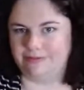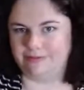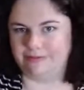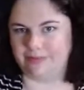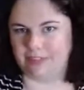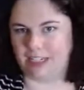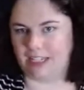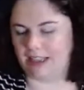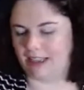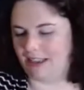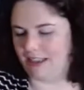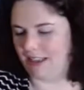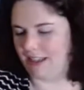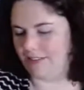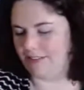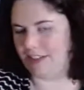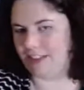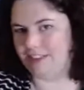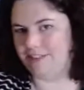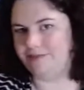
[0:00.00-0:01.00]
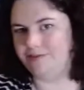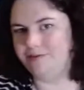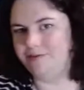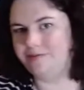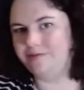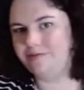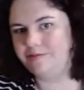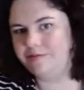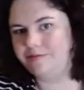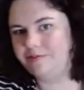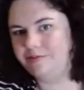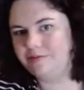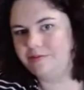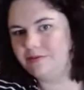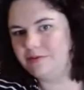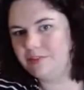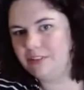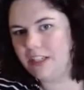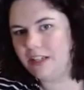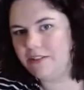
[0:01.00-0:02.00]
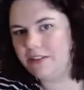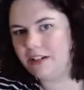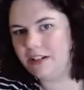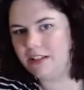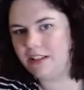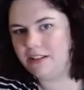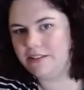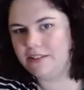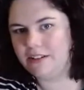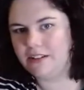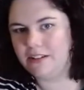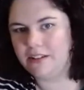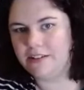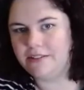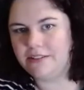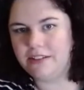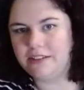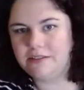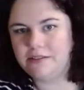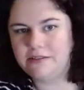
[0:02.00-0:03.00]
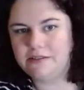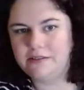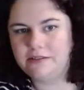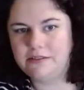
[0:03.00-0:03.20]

Mm, I love it. Love it, I love it, I love it.